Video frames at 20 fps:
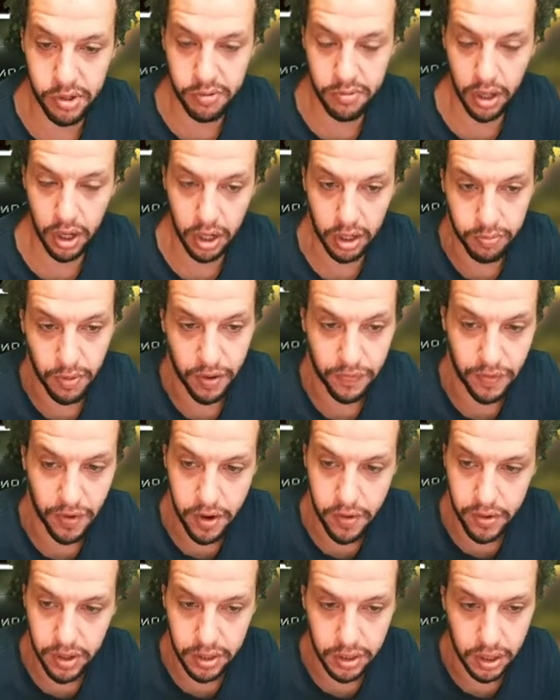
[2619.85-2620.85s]
to be like my
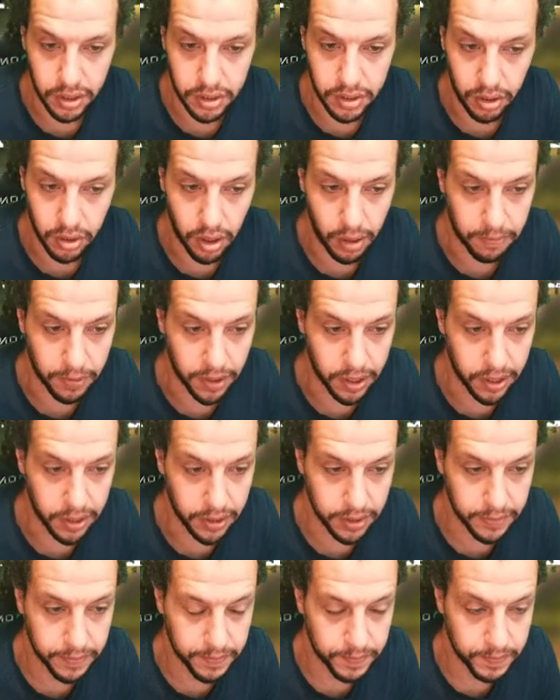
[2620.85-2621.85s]
favorite until I
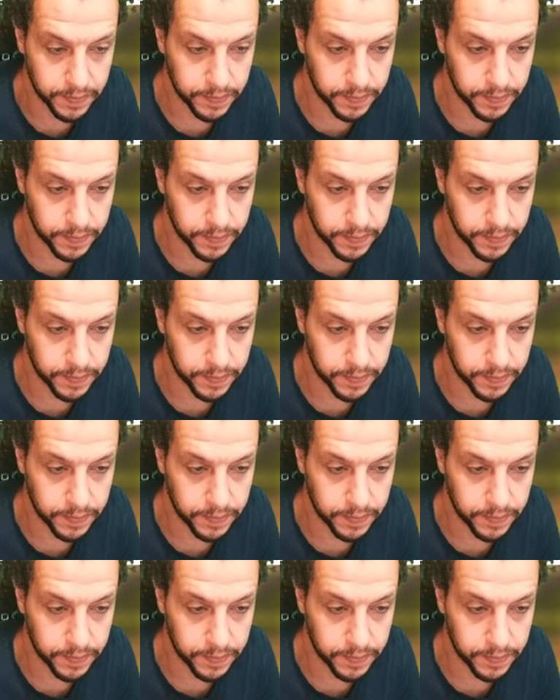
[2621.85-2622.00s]
played it.